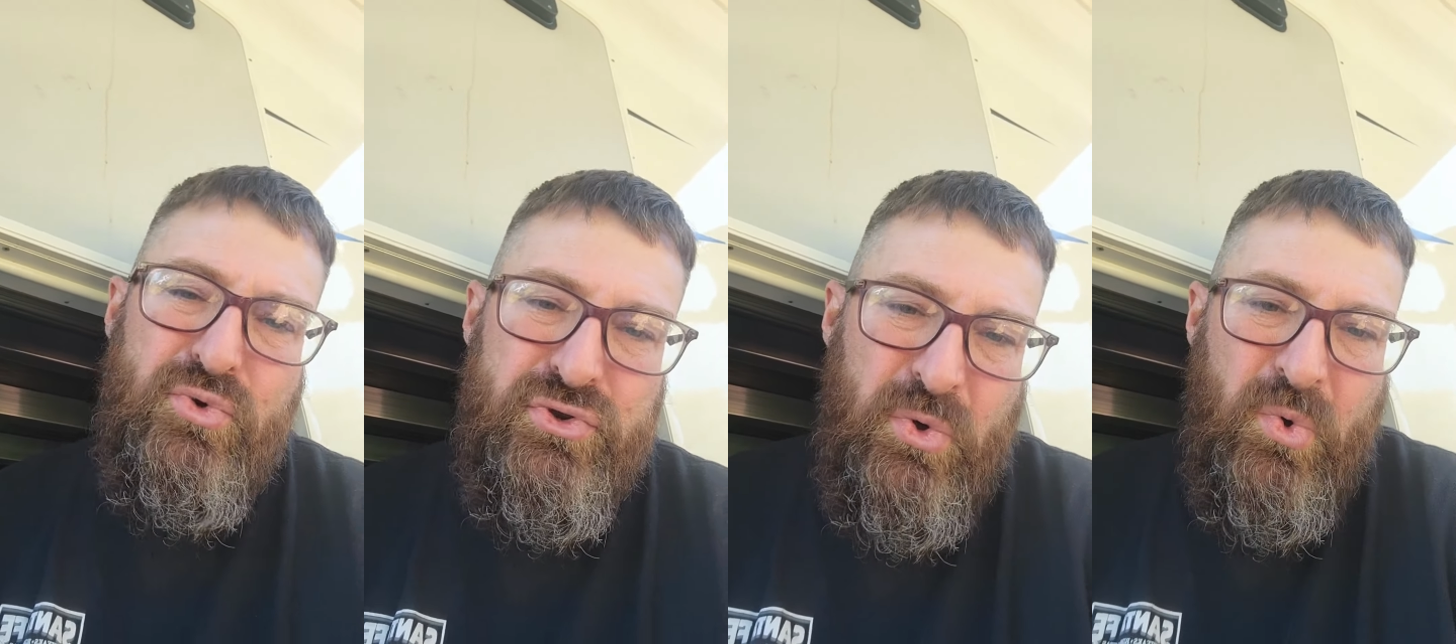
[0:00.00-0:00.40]

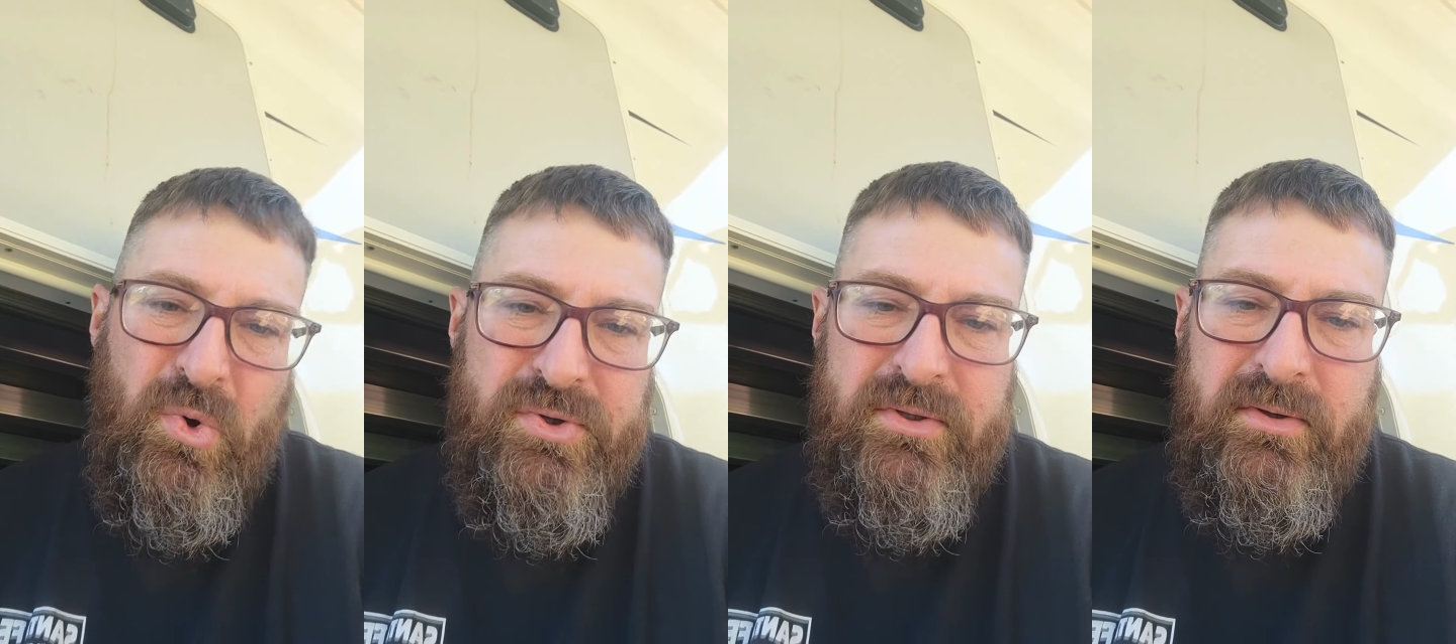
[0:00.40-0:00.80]

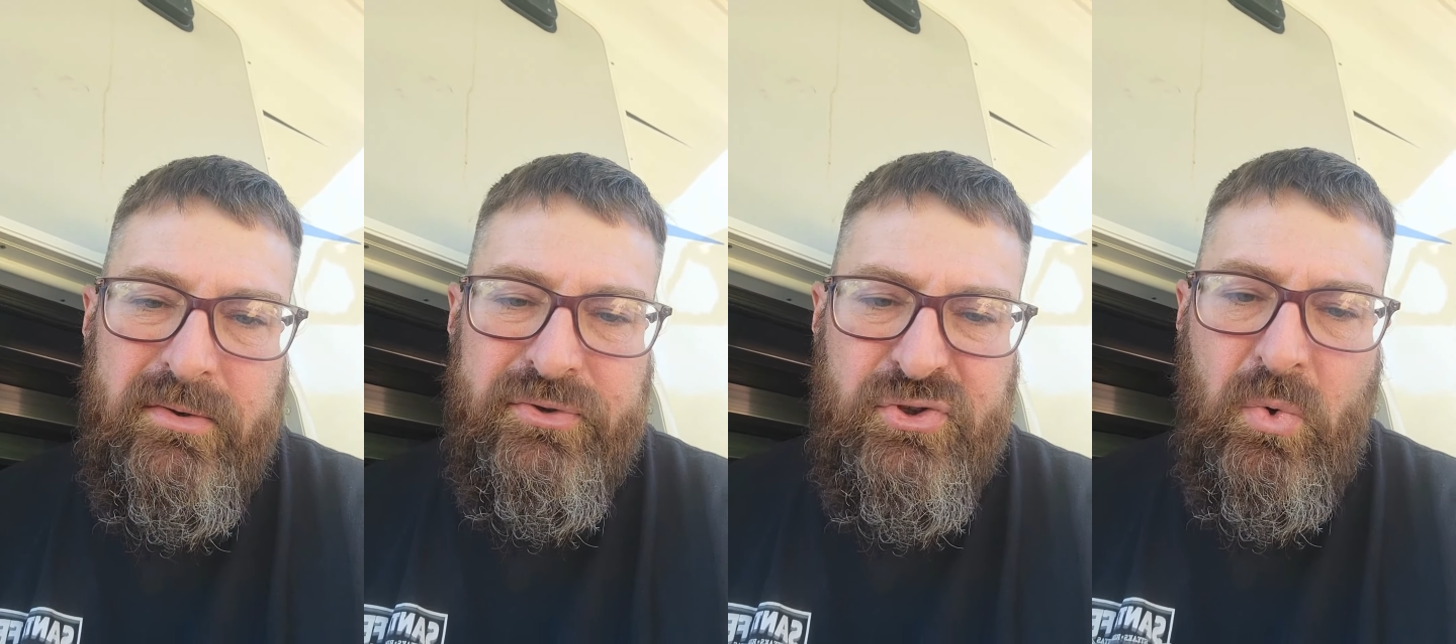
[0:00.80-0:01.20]
storage and
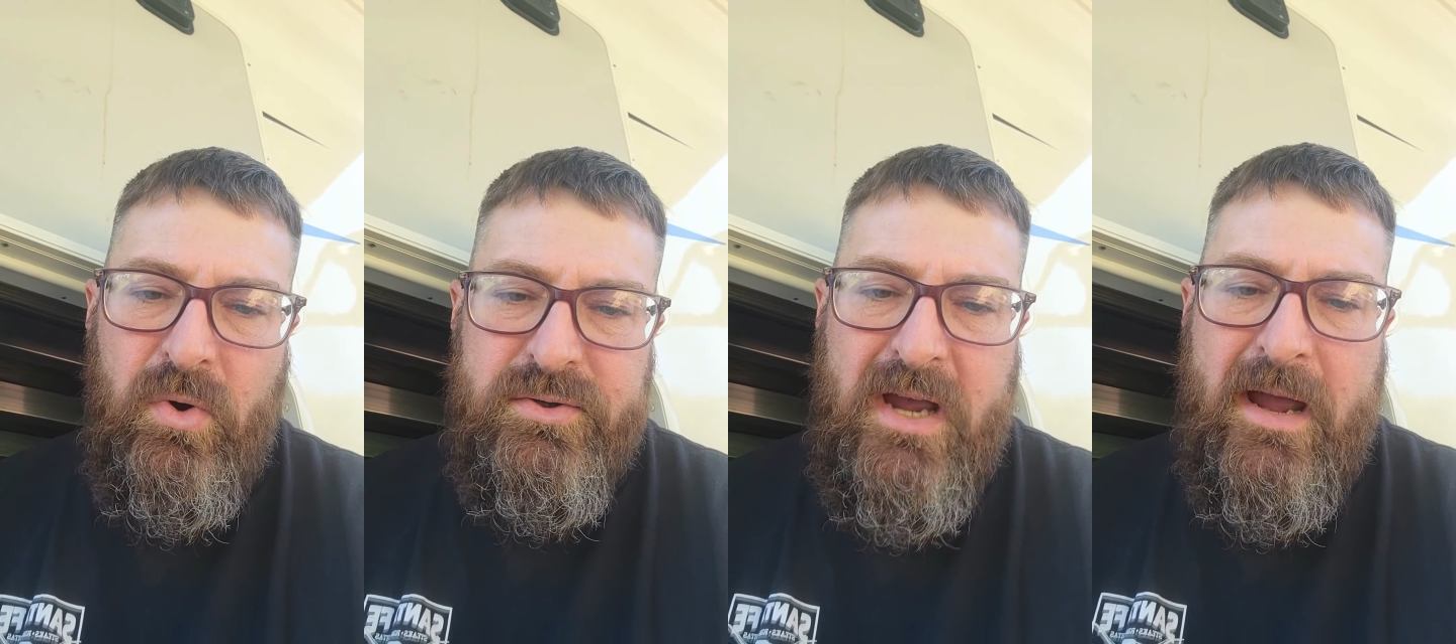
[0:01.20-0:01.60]
other
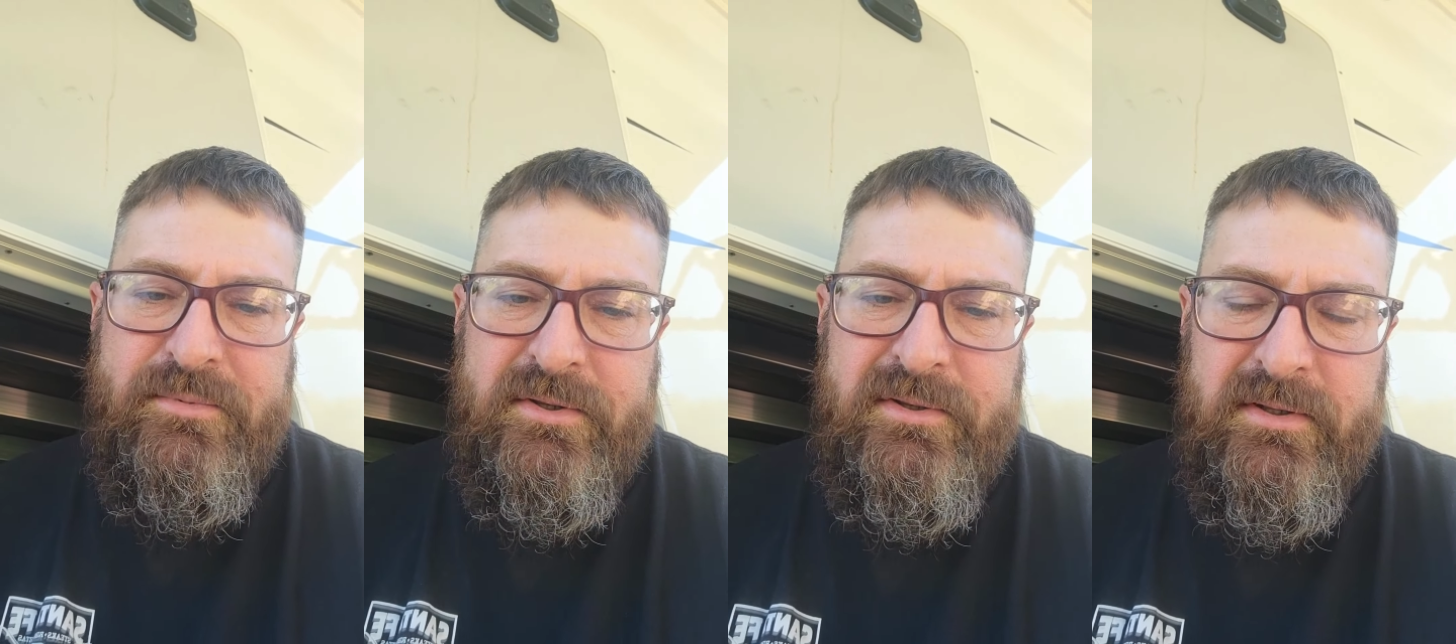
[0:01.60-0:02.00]
storage
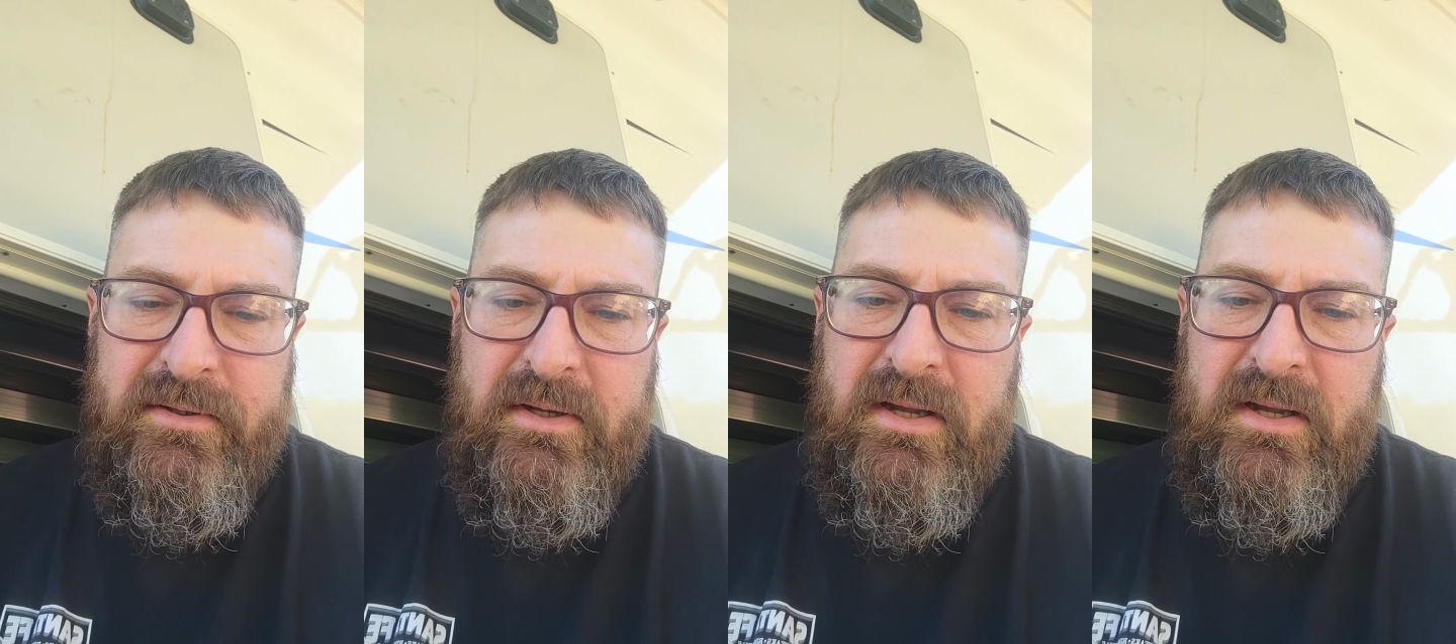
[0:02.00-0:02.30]
options, and